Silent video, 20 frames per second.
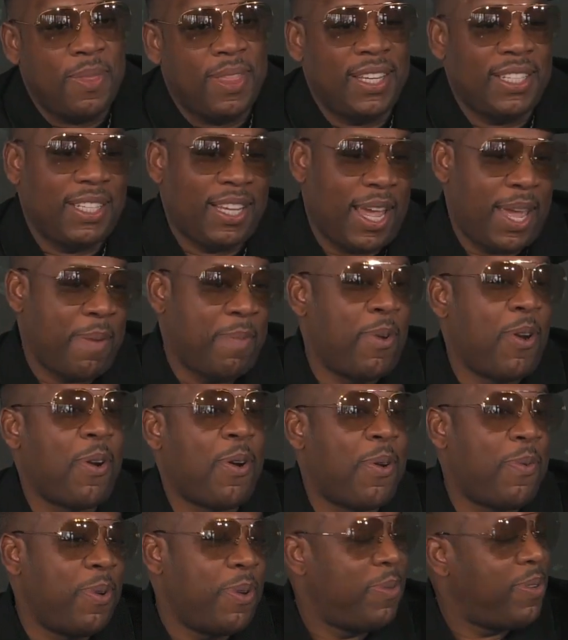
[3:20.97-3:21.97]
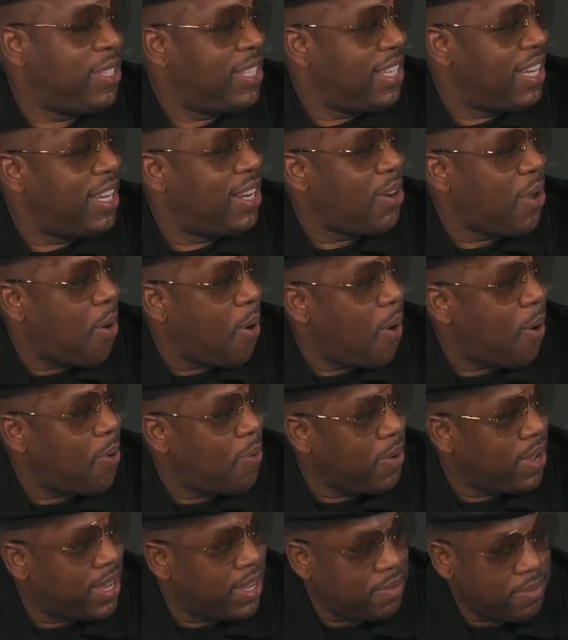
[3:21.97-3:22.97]
the same girl we would see in the
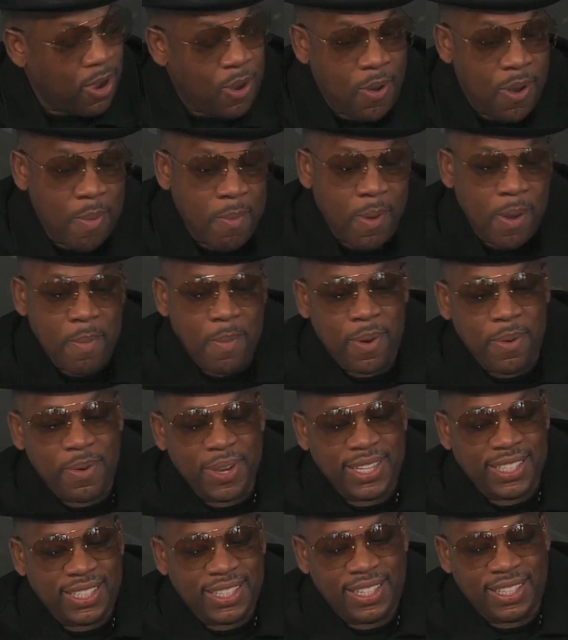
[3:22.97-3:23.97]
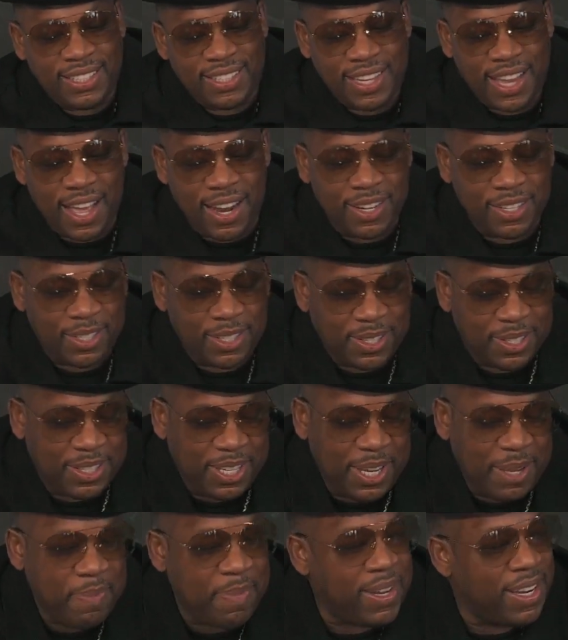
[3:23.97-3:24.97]
hallway, oh, I'm on my way to the talent show,
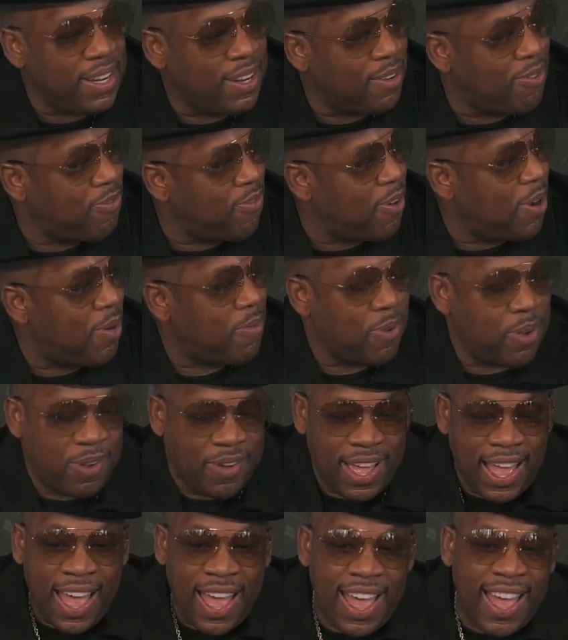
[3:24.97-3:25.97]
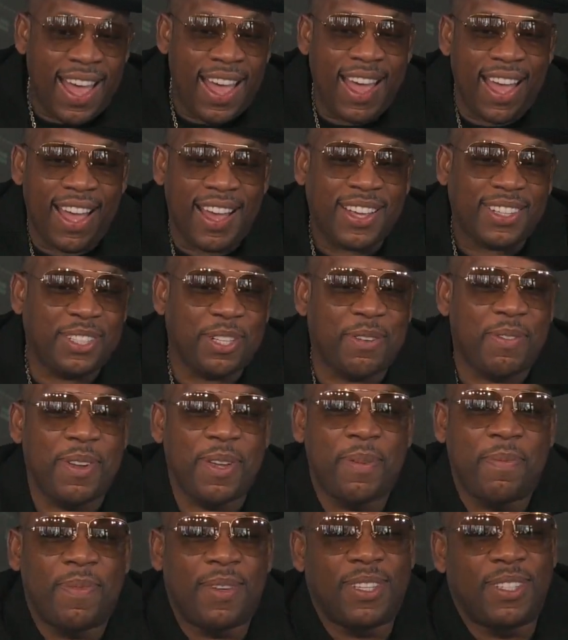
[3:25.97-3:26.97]
she'd be in the front row,
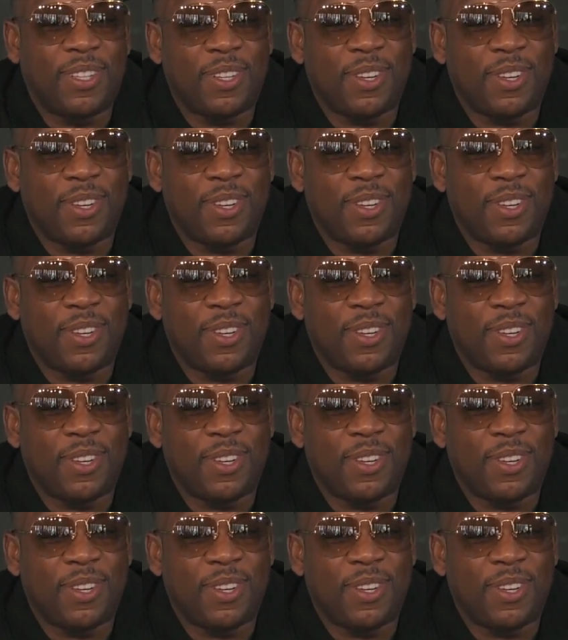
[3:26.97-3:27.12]
screaming.